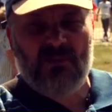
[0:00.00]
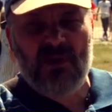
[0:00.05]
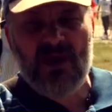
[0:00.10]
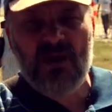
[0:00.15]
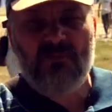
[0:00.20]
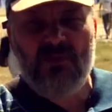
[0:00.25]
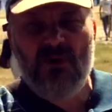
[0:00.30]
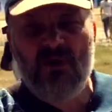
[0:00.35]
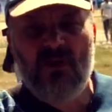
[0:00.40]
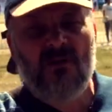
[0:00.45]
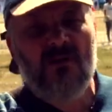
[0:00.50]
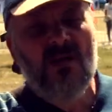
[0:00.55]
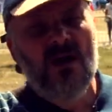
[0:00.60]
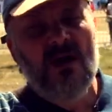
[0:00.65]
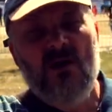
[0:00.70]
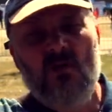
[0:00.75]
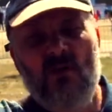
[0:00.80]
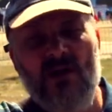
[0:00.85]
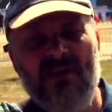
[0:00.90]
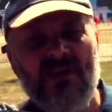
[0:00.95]
people
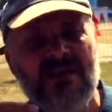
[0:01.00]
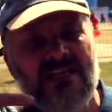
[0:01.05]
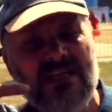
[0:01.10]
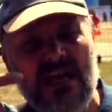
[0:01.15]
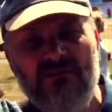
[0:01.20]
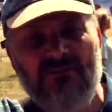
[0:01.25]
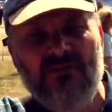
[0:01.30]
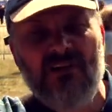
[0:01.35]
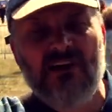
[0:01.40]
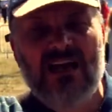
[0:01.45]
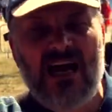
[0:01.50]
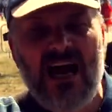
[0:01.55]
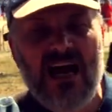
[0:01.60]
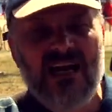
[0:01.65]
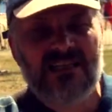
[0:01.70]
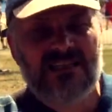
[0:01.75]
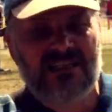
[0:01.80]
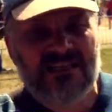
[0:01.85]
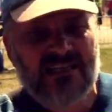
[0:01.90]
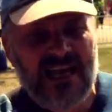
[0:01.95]
with a different
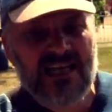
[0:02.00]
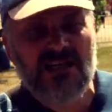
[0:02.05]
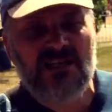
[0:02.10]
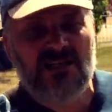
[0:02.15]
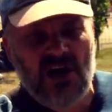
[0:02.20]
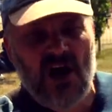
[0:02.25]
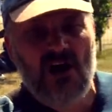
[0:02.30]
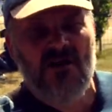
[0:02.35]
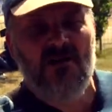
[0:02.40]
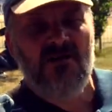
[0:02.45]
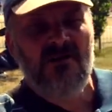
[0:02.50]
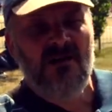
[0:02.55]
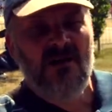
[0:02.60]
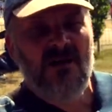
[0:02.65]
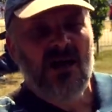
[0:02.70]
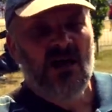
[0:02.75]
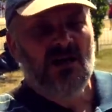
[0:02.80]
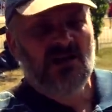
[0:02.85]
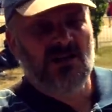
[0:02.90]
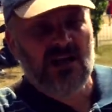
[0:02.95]
color skin tone
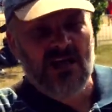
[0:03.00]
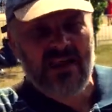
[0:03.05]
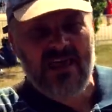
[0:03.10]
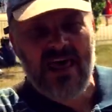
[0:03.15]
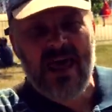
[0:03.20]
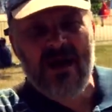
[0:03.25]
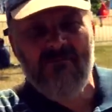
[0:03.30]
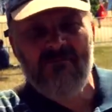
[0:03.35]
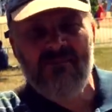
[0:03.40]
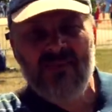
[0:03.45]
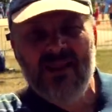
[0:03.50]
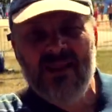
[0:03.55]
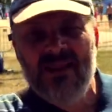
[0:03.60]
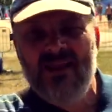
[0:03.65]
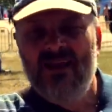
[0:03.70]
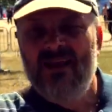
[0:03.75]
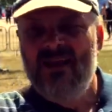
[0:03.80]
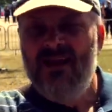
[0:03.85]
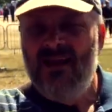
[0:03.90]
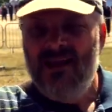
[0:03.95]
to them
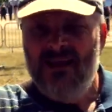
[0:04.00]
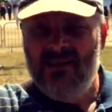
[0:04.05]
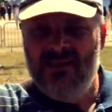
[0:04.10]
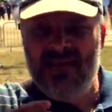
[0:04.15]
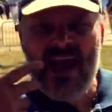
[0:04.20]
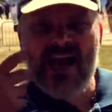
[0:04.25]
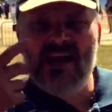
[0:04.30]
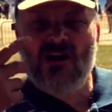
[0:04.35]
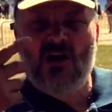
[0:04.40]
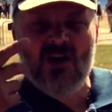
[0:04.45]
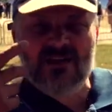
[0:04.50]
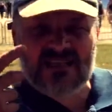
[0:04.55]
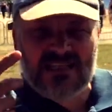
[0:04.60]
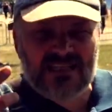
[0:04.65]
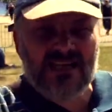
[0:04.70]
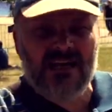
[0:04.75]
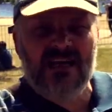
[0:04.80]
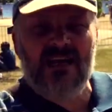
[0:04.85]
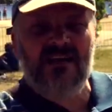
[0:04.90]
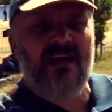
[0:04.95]
they
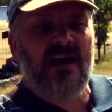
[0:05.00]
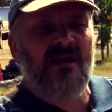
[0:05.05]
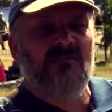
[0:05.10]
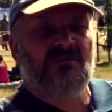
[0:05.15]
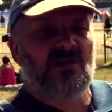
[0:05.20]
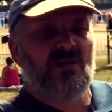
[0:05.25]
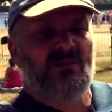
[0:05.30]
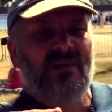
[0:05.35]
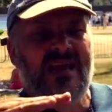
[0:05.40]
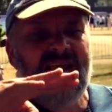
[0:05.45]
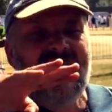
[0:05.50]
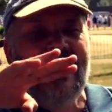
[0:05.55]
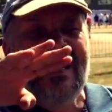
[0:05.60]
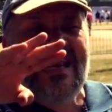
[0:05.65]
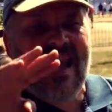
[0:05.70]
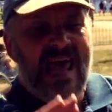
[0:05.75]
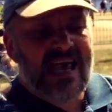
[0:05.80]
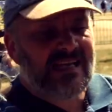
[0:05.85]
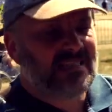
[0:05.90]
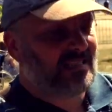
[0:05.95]
consider them to be
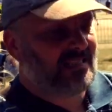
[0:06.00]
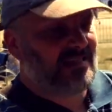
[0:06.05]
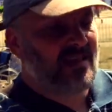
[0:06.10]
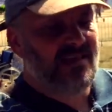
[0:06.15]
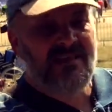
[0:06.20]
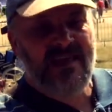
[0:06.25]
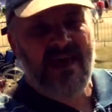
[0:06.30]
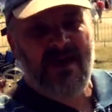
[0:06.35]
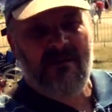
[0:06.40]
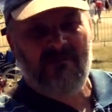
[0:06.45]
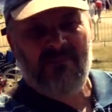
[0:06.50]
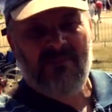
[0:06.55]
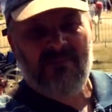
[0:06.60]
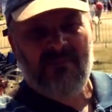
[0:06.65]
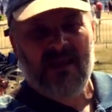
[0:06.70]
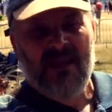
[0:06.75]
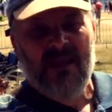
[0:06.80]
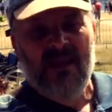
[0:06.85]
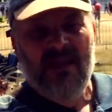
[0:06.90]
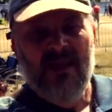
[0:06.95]
less than them.
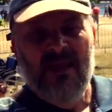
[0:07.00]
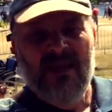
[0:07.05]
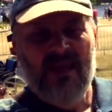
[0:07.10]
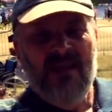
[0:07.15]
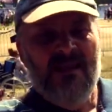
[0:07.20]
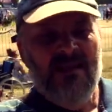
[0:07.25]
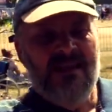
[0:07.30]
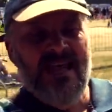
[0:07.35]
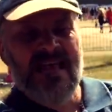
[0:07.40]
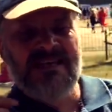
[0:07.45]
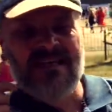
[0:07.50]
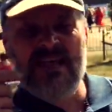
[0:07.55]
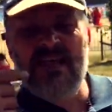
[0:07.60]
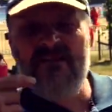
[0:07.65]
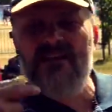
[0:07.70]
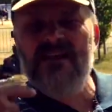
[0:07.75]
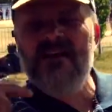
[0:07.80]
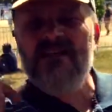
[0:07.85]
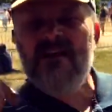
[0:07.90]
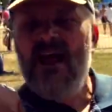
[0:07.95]
There's
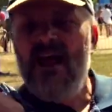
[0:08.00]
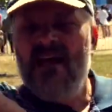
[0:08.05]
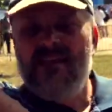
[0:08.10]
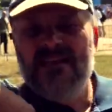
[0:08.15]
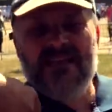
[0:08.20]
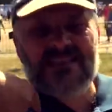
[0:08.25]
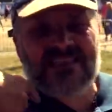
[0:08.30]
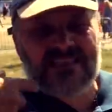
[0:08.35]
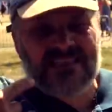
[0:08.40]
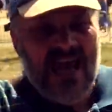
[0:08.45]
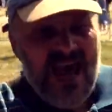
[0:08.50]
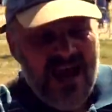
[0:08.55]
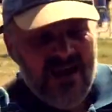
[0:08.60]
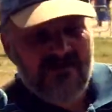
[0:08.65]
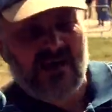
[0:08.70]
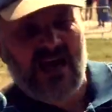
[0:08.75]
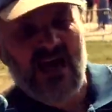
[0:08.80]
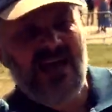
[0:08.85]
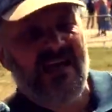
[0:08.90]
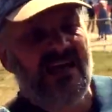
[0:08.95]
even the
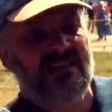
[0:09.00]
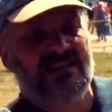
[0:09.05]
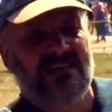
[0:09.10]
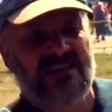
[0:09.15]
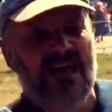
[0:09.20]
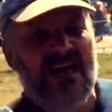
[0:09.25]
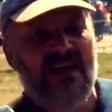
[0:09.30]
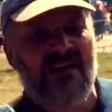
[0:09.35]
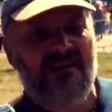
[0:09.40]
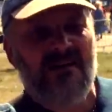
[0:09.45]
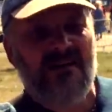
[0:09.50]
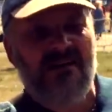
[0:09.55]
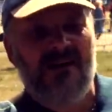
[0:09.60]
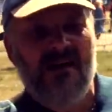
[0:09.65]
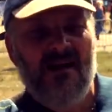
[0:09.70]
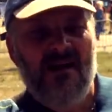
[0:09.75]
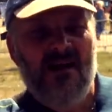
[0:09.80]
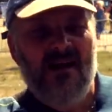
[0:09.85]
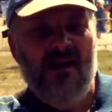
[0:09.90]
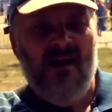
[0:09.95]
same color skin.
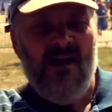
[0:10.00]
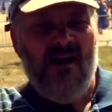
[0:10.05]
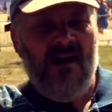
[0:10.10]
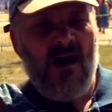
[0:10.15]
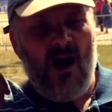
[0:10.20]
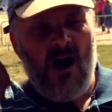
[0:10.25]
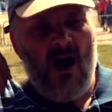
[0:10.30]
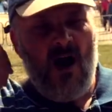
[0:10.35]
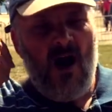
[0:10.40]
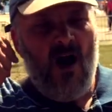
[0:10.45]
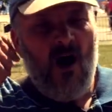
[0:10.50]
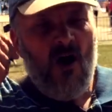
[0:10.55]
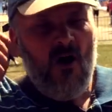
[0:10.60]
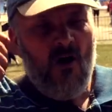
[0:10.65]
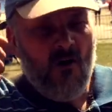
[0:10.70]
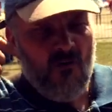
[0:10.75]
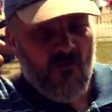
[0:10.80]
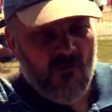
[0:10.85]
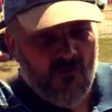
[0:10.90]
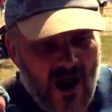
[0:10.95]

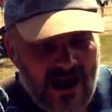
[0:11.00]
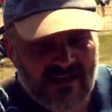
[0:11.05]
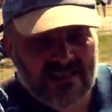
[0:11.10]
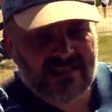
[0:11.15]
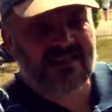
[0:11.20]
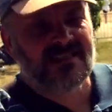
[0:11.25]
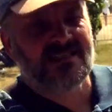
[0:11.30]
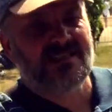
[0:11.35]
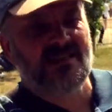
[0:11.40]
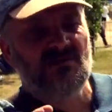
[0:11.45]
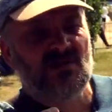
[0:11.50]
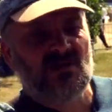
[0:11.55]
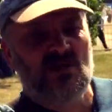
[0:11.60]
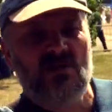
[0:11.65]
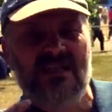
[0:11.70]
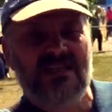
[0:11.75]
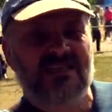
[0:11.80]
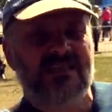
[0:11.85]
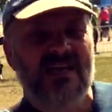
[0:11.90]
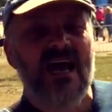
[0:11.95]
Racism
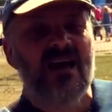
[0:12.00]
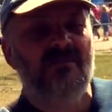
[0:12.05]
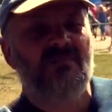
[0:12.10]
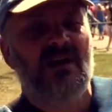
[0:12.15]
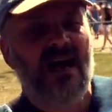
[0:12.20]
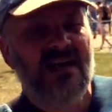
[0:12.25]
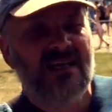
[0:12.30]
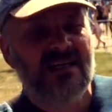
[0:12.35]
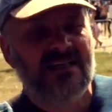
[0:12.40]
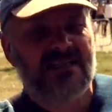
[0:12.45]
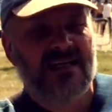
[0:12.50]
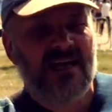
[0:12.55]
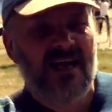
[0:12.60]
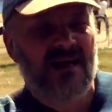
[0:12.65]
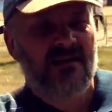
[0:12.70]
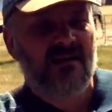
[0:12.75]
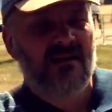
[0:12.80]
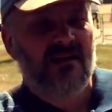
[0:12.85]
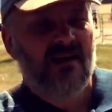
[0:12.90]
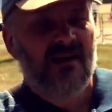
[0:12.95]
to the same color
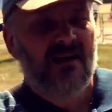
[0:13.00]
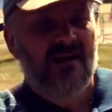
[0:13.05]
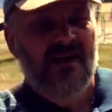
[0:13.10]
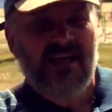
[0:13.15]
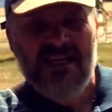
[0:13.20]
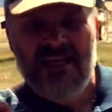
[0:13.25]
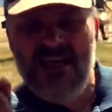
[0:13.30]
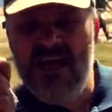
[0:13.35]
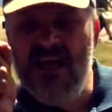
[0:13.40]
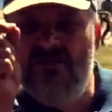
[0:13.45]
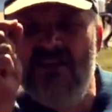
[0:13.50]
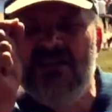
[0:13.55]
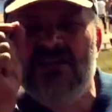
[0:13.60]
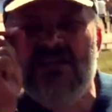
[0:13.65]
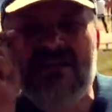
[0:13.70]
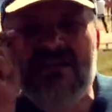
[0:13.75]
skin. Even